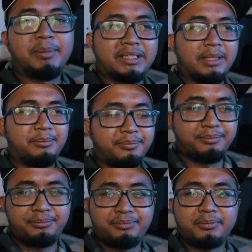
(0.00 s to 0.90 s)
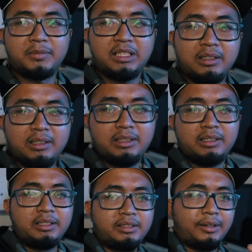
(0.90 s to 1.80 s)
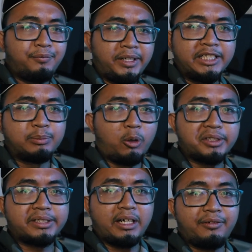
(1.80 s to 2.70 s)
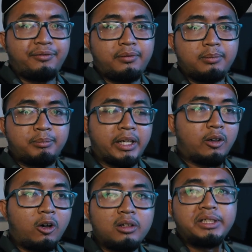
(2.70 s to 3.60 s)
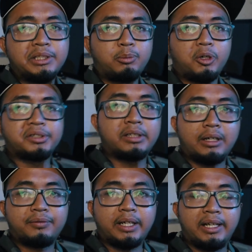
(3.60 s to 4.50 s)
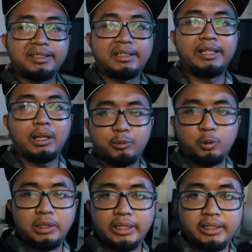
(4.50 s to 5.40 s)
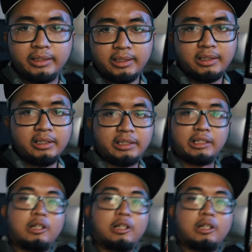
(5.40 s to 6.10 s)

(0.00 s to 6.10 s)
macam some very small stuff, but all these small stuff can actually help you learn a